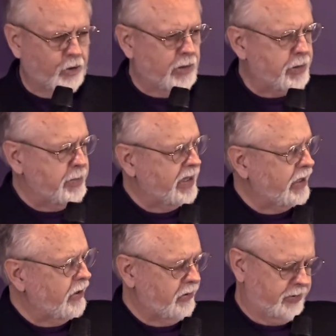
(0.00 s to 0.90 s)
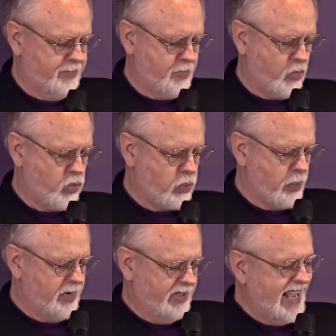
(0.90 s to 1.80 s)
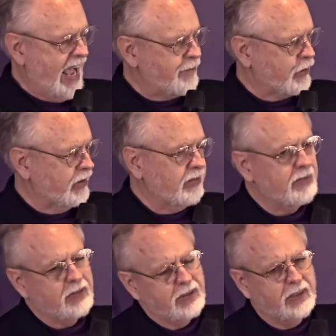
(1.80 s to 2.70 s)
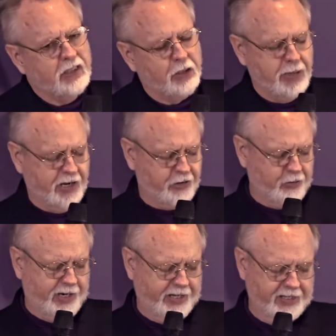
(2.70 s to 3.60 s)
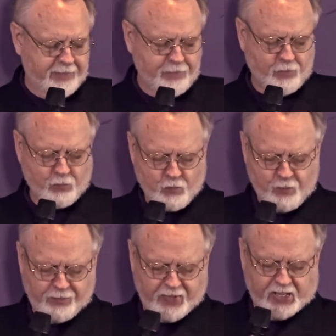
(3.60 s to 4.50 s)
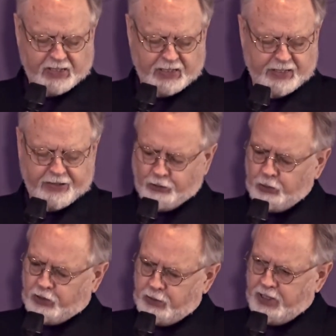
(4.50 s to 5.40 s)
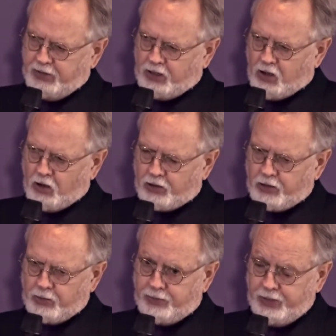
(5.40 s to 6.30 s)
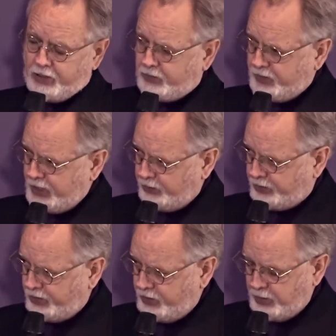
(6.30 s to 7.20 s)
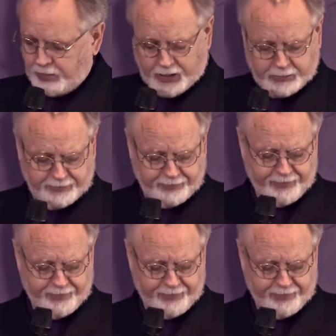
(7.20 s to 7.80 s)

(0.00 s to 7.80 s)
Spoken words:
Europe, the Middle East, Africa, the Mediterranean. This was to be the long-term fix for our security problem.